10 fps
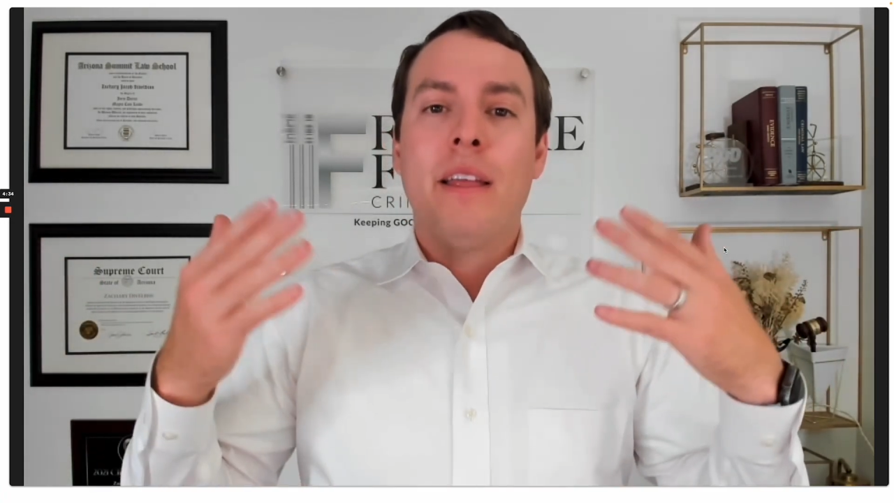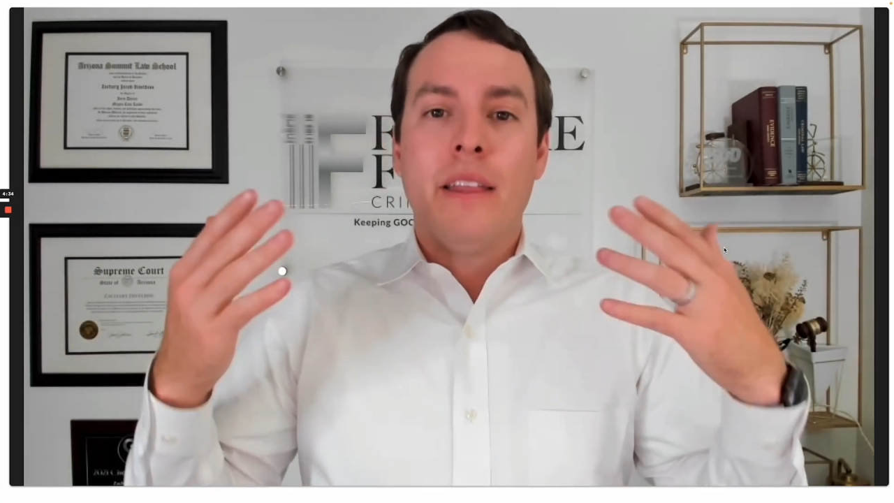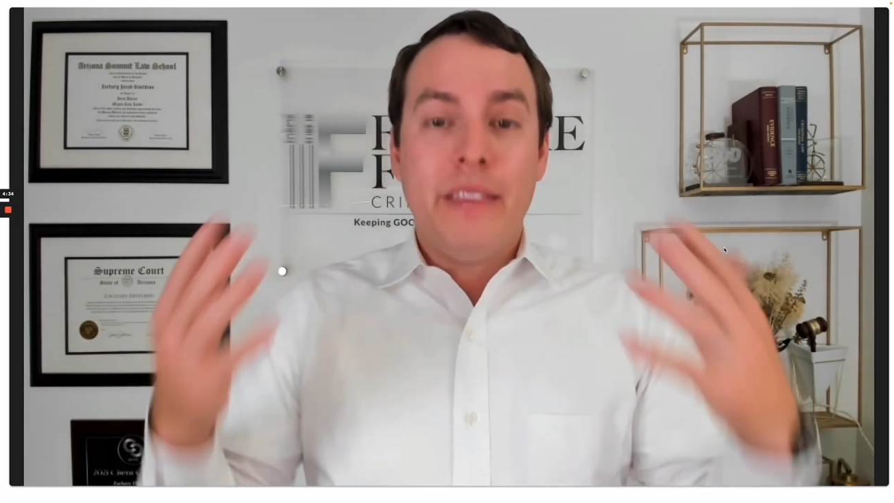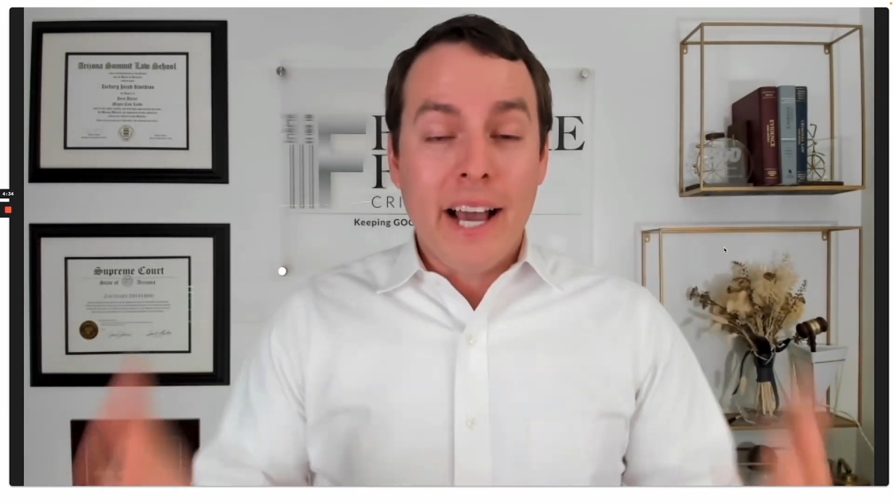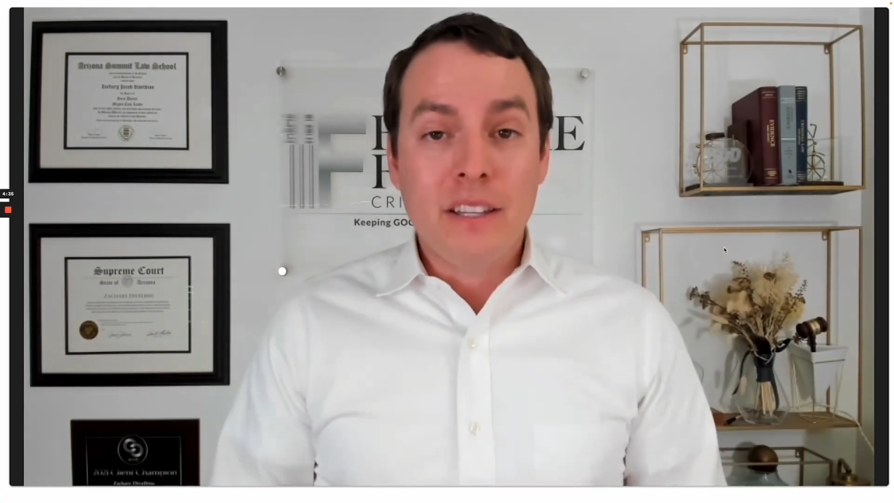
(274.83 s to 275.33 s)

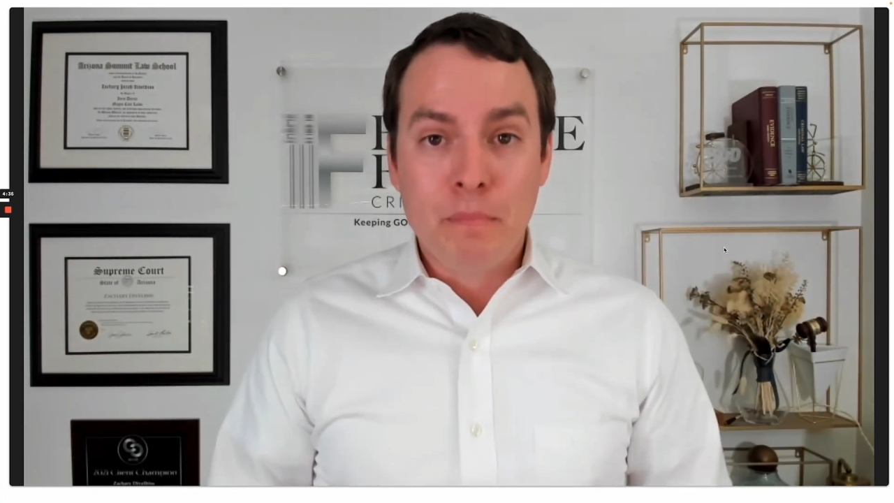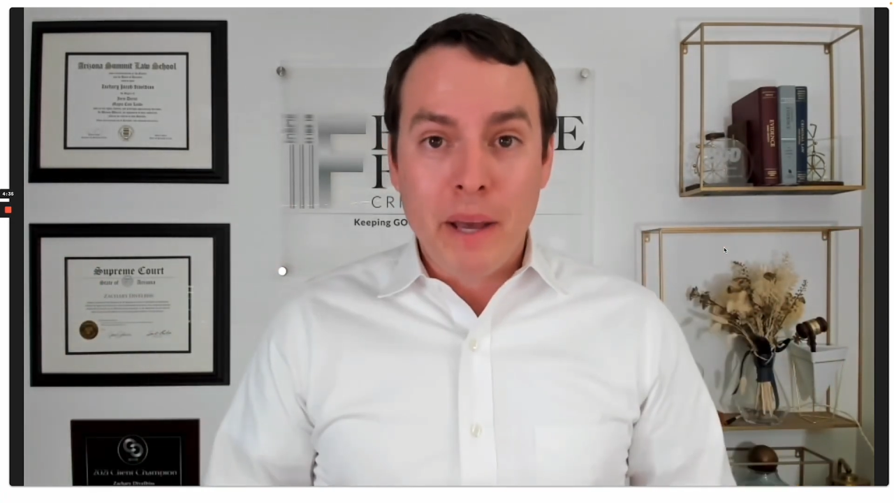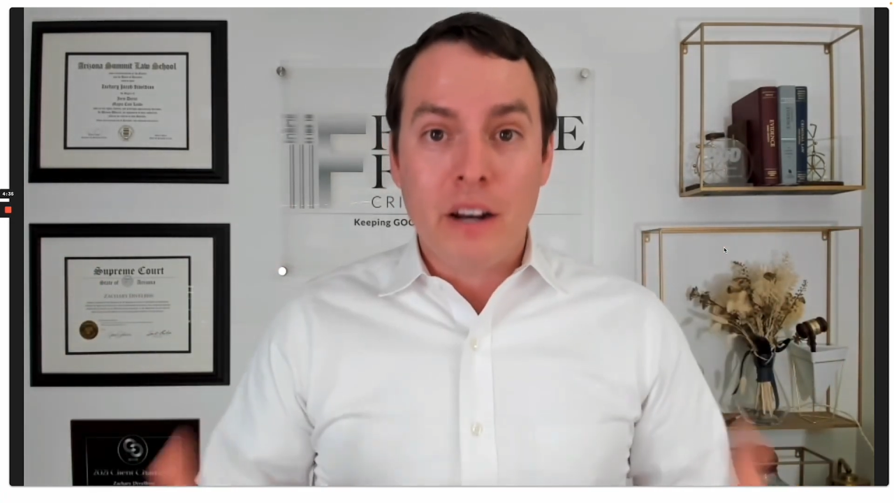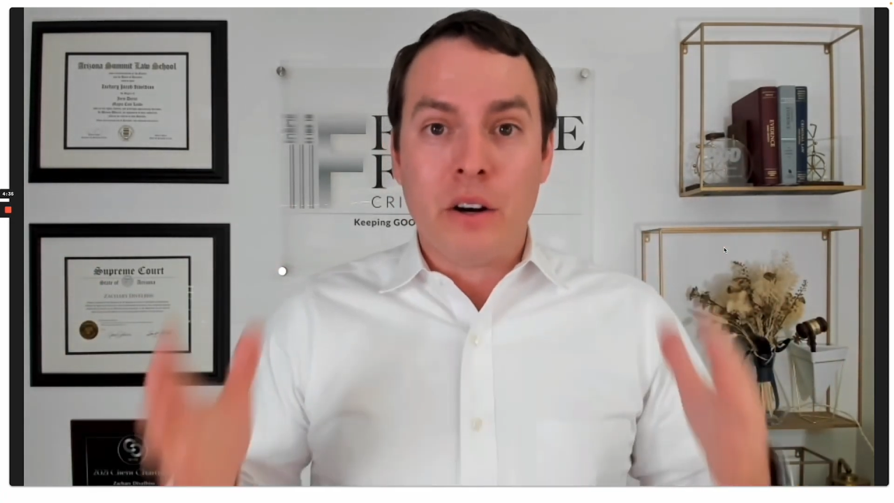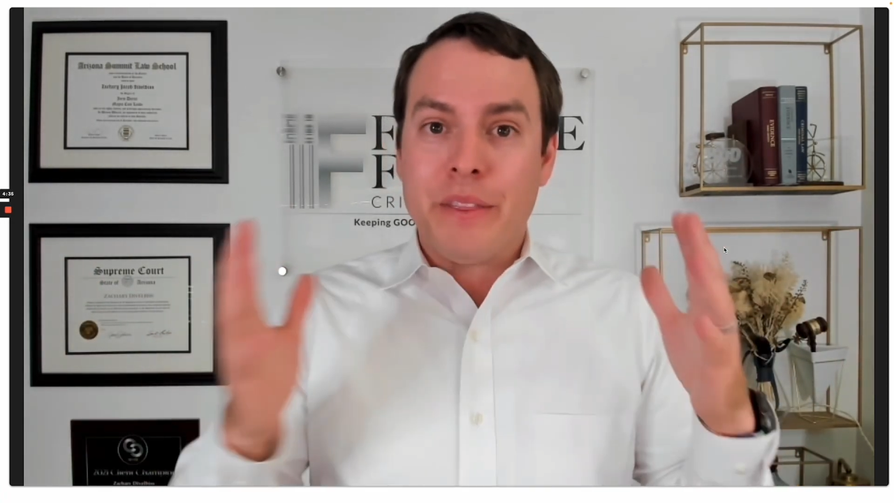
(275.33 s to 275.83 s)
That's
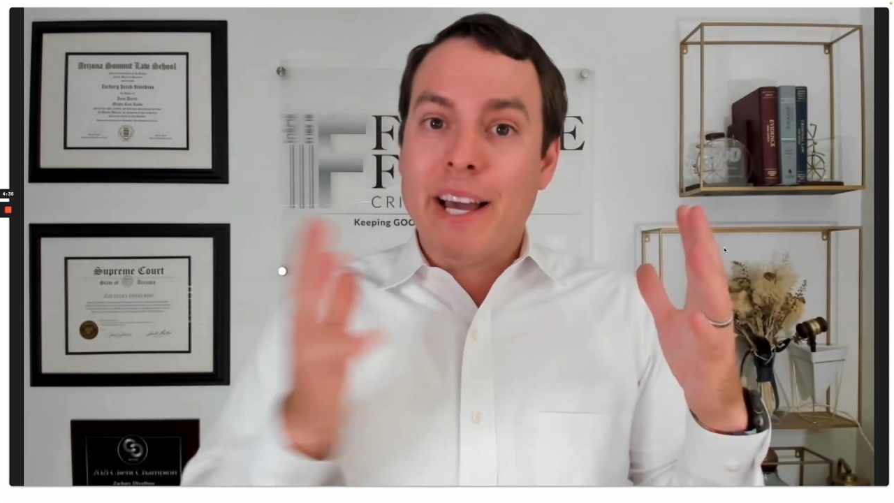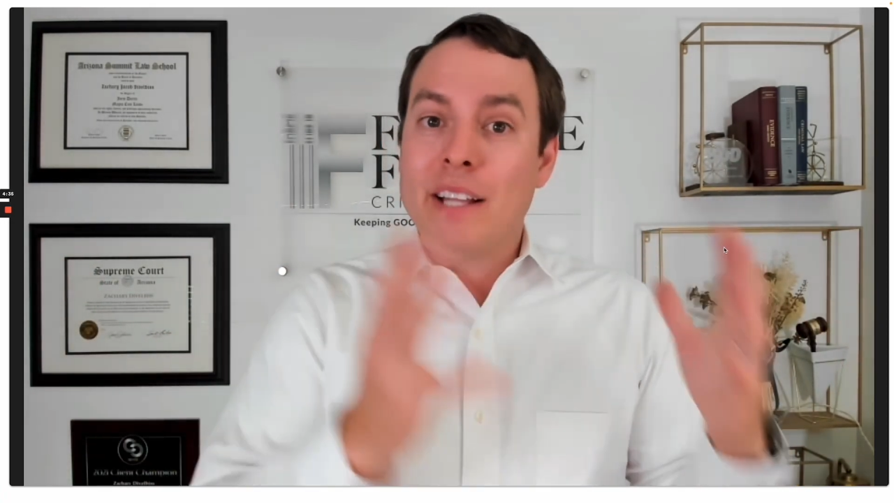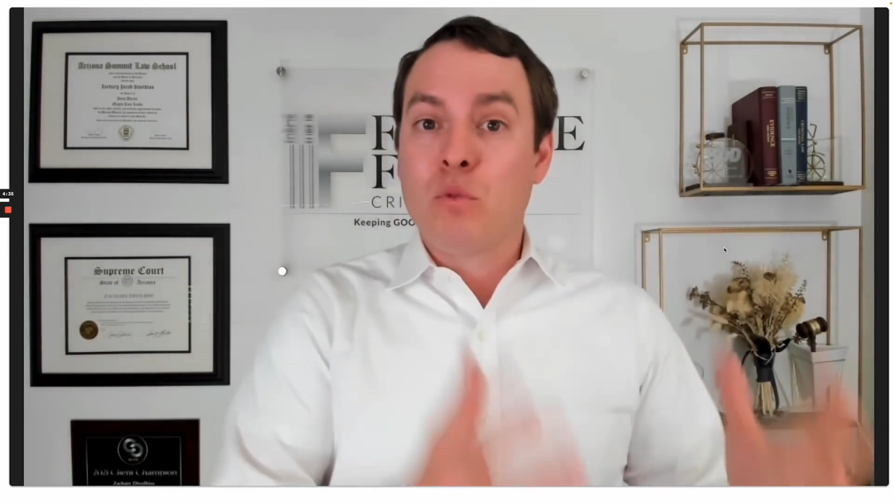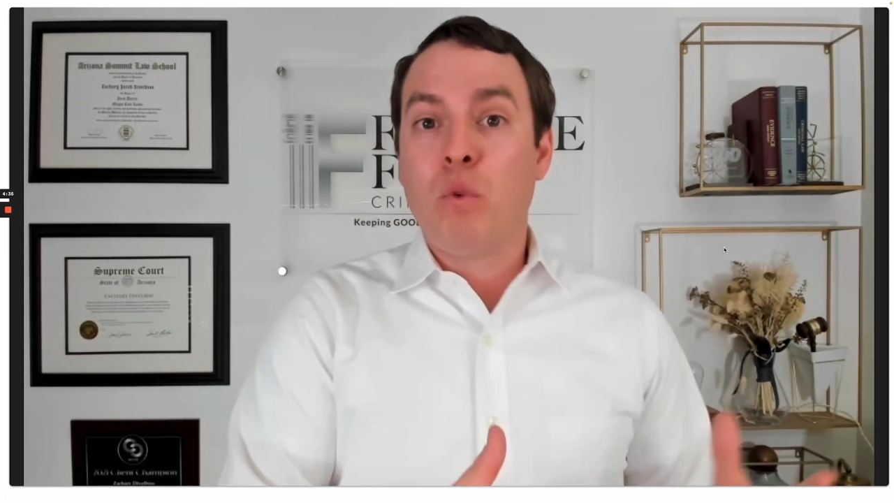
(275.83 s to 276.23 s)
better. That's